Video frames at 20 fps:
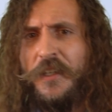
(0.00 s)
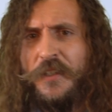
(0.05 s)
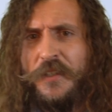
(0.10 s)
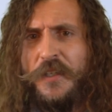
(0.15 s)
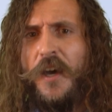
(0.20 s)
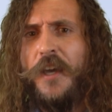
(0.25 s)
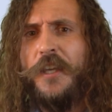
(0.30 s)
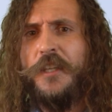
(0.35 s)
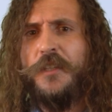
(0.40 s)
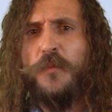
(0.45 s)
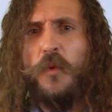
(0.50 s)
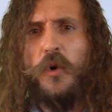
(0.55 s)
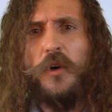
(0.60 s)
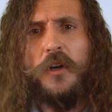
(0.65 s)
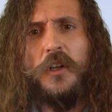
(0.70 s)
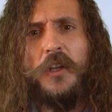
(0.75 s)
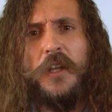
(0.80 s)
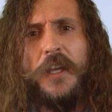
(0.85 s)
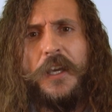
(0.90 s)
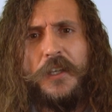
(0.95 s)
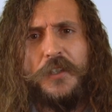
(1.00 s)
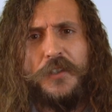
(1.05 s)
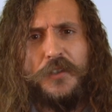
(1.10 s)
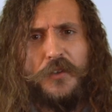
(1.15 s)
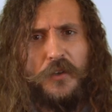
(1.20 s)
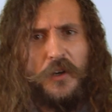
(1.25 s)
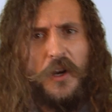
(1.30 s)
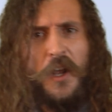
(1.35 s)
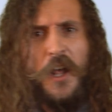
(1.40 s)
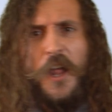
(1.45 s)
entice more clicks
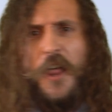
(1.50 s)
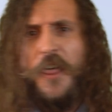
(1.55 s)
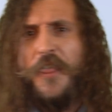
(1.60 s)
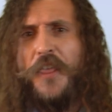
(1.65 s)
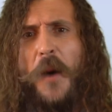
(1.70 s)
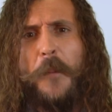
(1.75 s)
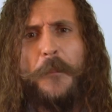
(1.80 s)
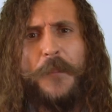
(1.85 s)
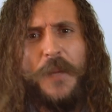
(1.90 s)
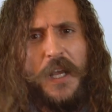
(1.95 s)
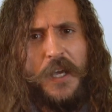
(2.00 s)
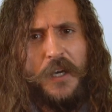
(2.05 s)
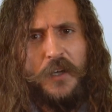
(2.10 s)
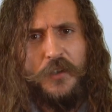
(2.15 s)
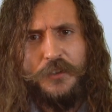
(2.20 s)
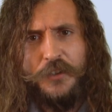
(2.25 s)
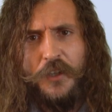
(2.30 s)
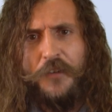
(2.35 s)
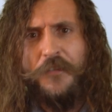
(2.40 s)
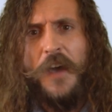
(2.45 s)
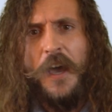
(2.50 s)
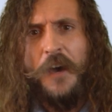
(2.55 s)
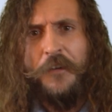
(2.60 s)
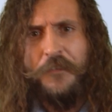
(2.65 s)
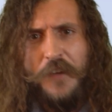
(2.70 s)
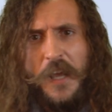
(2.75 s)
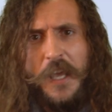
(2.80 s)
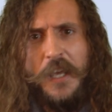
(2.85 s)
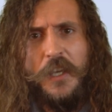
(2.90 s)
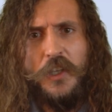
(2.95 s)
or thumbnails of
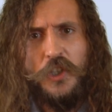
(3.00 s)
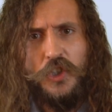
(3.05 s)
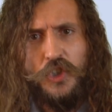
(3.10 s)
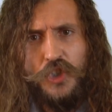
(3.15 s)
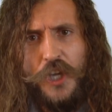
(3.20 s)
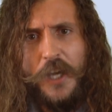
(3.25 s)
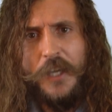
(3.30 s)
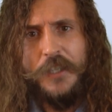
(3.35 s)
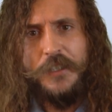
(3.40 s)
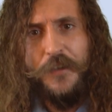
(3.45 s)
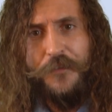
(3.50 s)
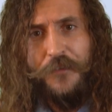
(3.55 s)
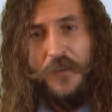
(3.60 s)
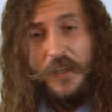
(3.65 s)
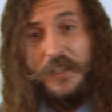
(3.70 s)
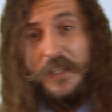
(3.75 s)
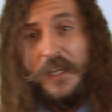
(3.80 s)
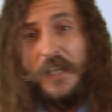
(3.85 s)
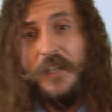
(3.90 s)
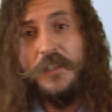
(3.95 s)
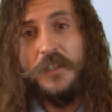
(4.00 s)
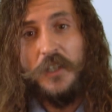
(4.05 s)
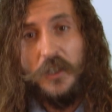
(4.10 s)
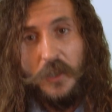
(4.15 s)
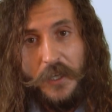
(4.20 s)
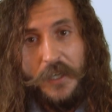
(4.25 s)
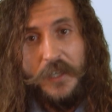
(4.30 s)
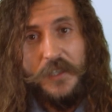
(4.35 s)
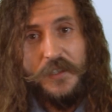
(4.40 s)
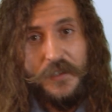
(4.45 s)
half-naked chicks. If it gets
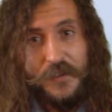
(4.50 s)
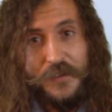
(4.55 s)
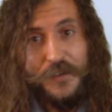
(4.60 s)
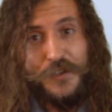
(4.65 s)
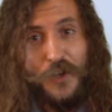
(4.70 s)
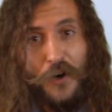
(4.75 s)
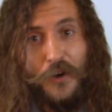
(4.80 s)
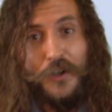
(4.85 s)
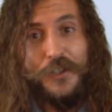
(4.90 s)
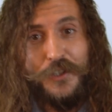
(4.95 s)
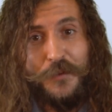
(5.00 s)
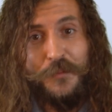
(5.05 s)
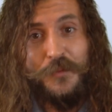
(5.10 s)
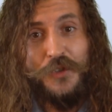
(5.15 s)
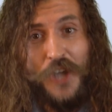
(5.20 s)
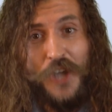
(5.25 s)
clicks and starts some